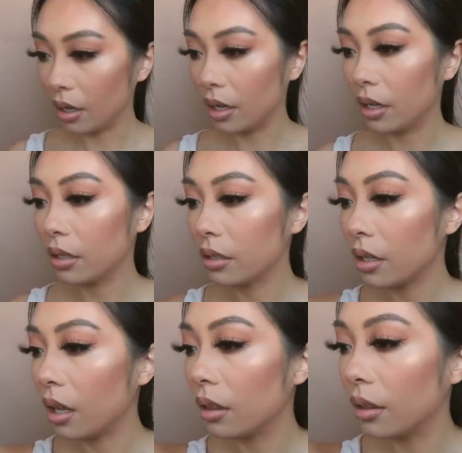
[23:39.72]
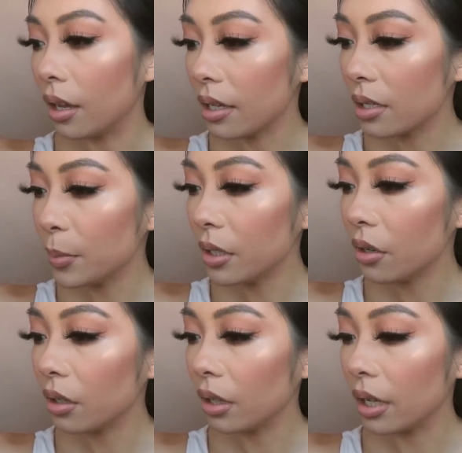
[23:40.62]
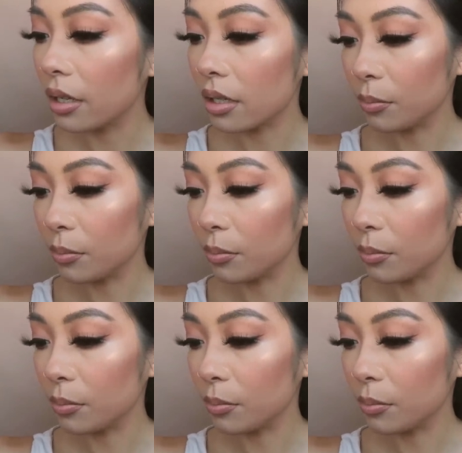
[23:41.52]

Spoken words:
And last but not least,